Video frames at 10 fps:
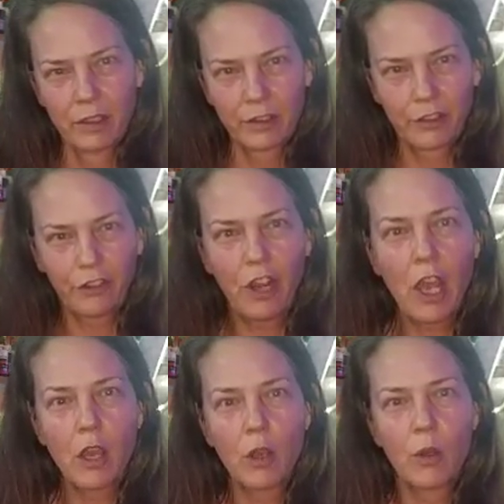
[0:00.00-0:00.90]
to
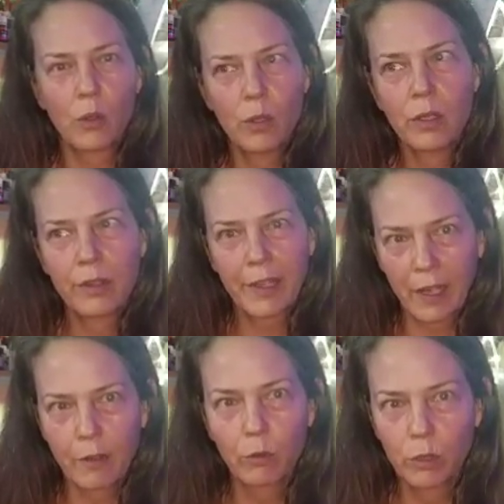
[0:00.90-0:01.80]
show that
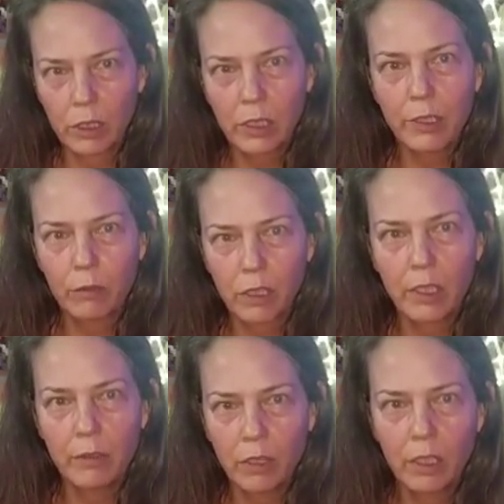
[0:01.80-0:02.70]
I really,
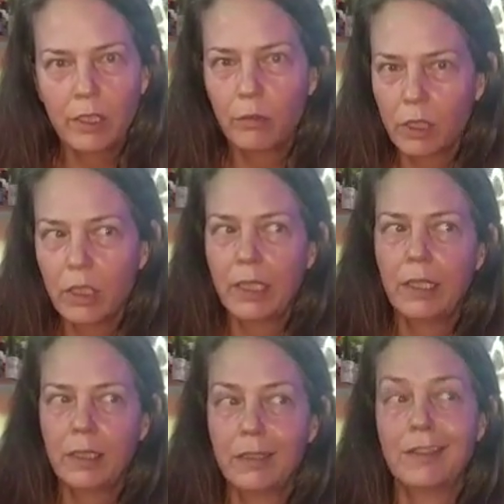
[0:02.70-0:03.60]
really, really,
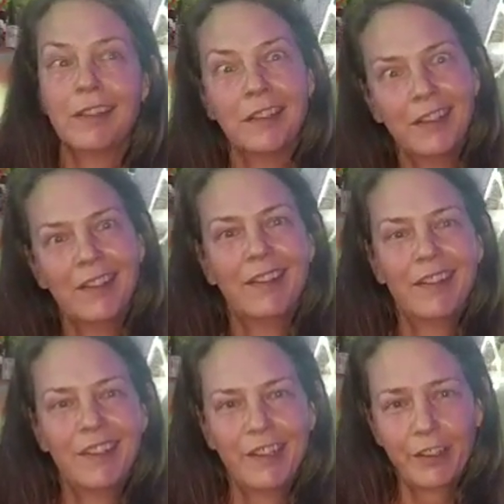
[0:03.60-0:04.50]
really
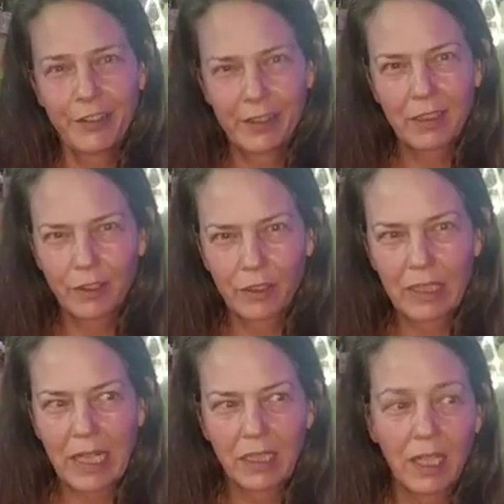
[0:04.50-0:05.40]
did learn
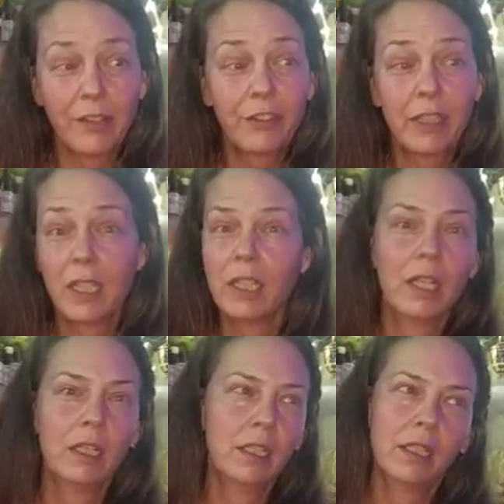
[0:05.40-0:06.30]
that lesson.
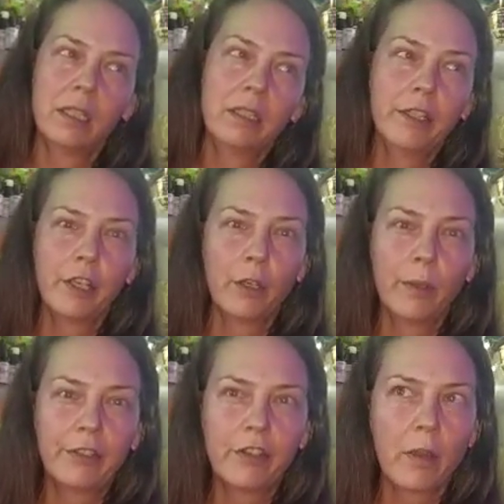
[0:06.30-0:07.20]
And, you know,
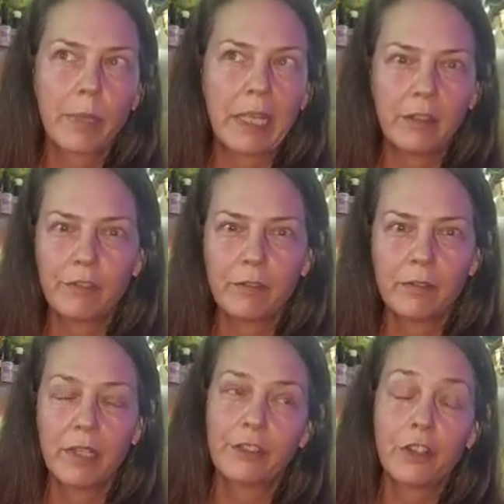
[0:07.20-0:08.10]
it's not pain.
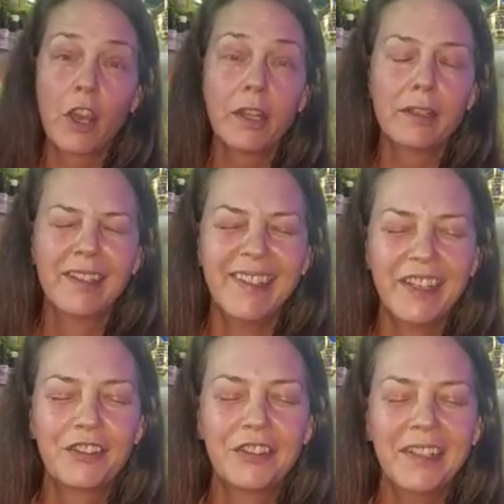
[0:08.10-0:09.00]

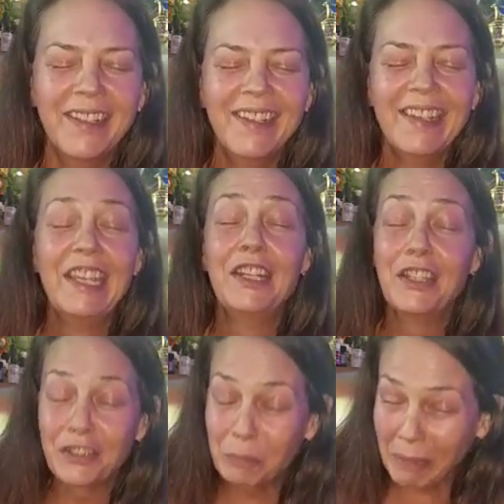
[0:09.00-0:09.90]
It
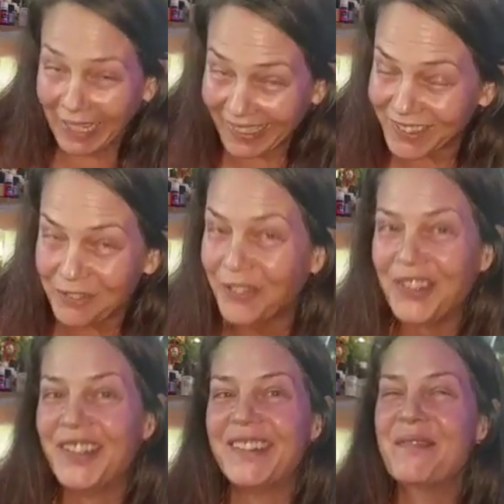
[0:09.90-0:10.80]
is
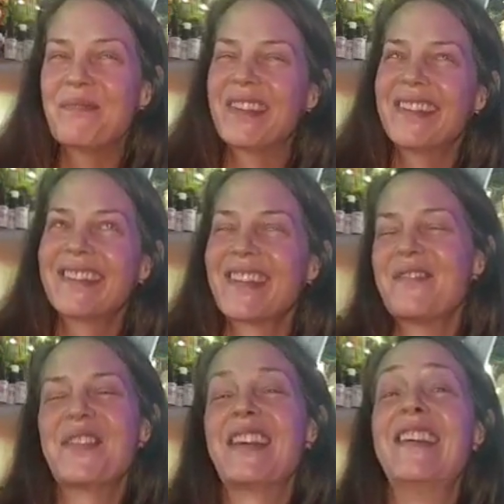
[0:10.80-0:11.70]
painful
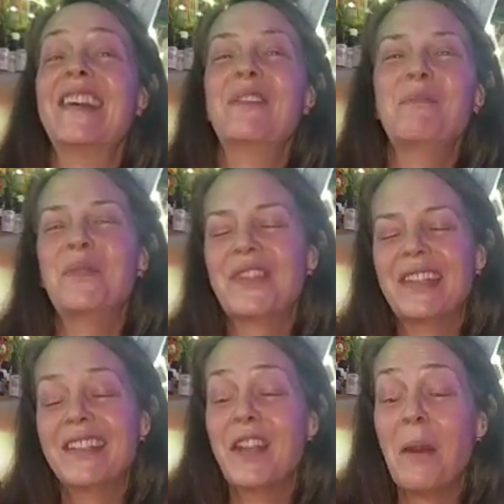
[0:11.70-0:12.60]
sometimes.
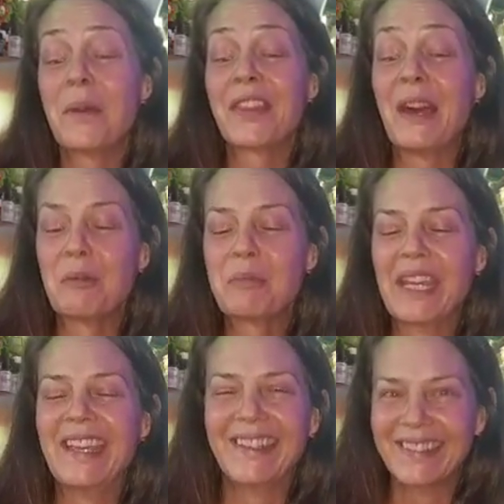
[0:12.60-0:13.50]
Not without
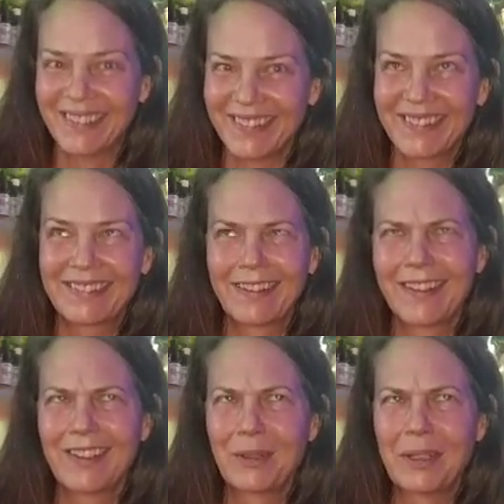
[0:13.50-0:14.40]
pain, is I
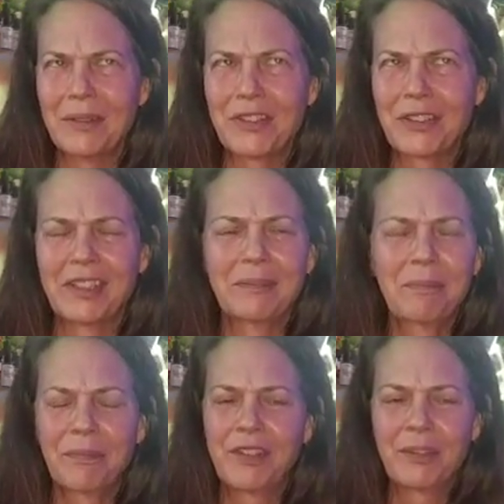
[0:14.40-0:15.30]
think what I was trying.
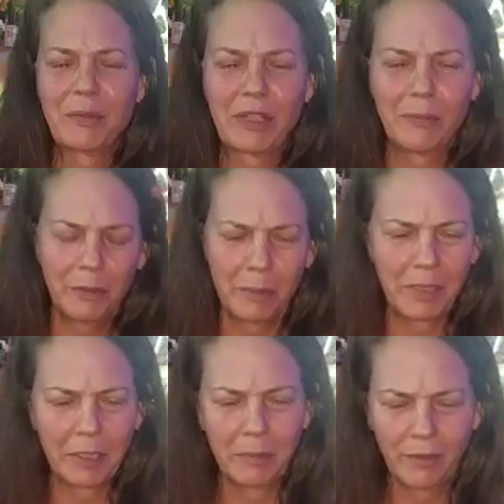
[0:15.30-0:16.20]
Sometimes my
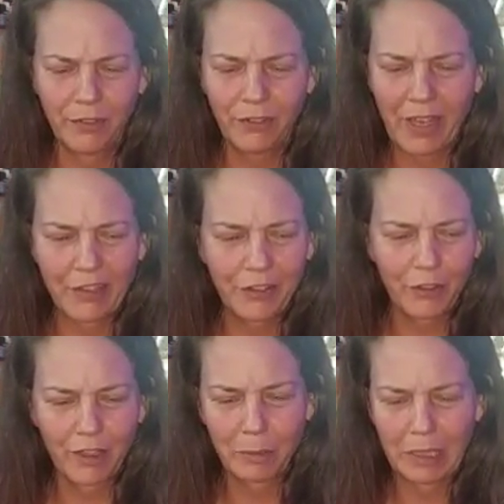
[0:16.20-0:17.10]
mind moves
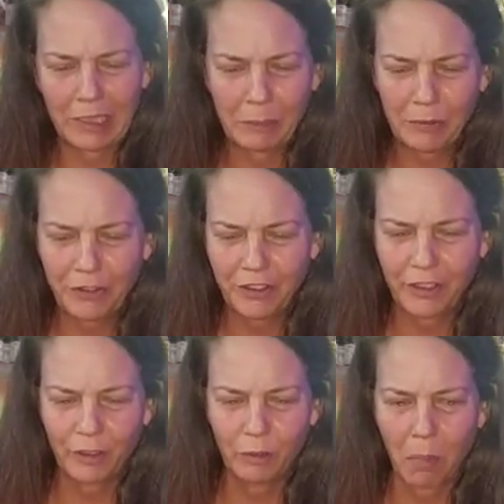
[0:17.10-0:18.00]
faster than my lips
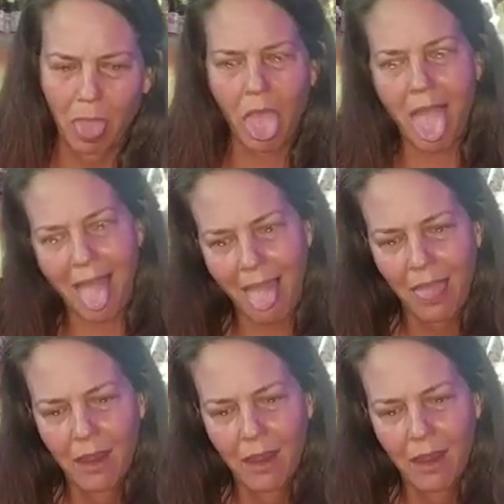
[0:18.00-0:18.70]
do. Blah.